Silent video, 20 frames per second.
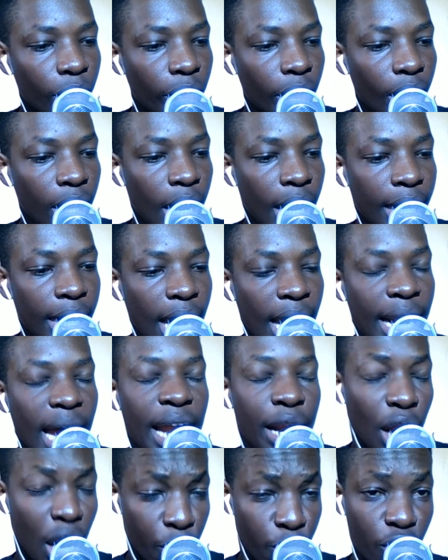and
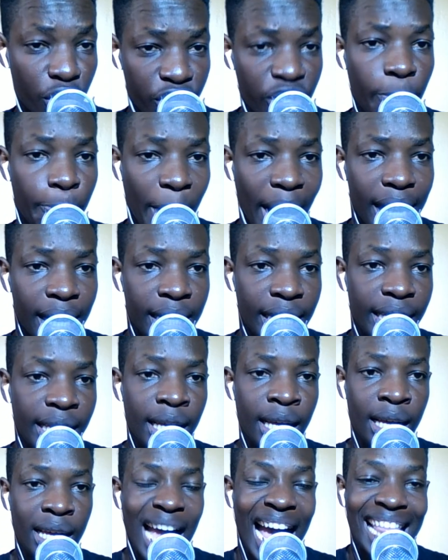and and Ross Barkley,
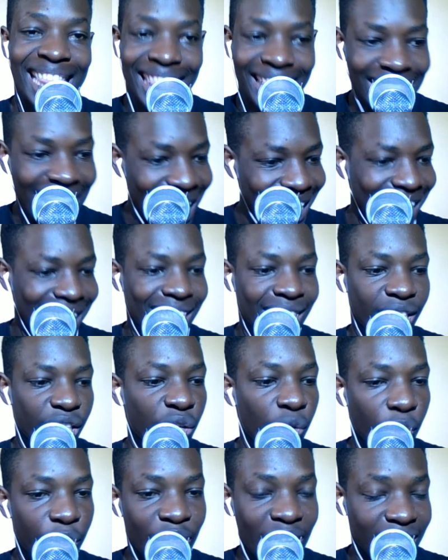and that is you
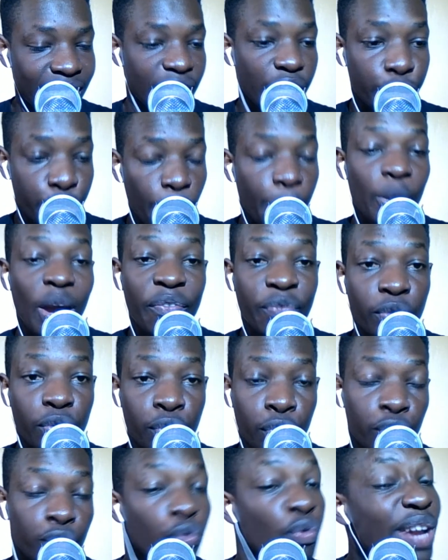know that's a job you have
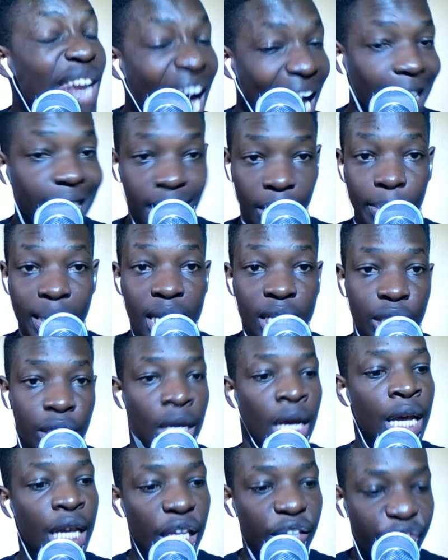to do ninety minutes.
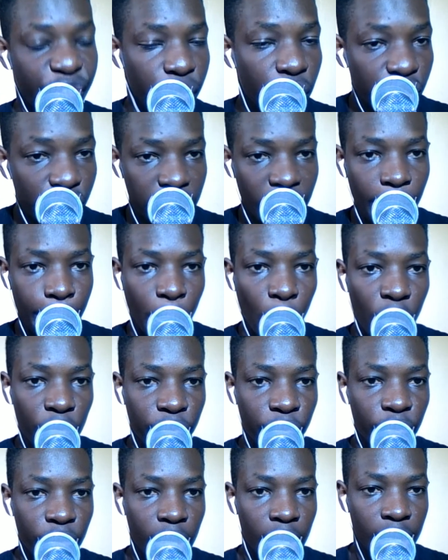If you slip
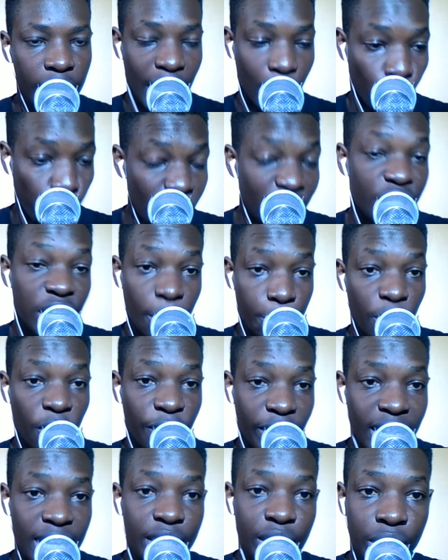off, like we slept off
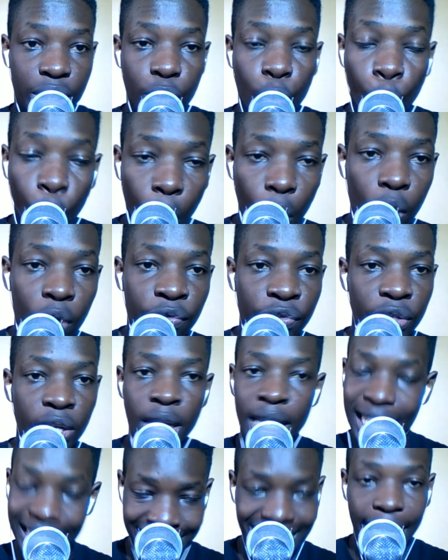against Wolves,
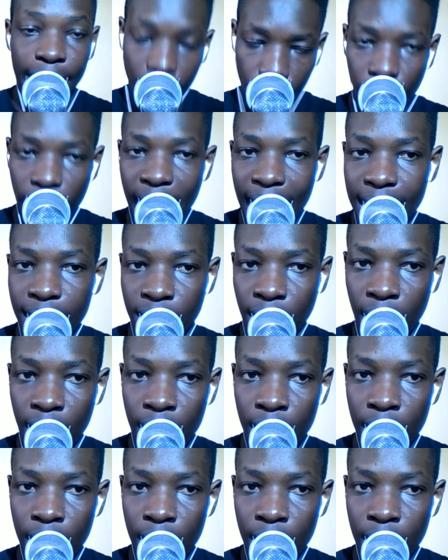it's an equalizer.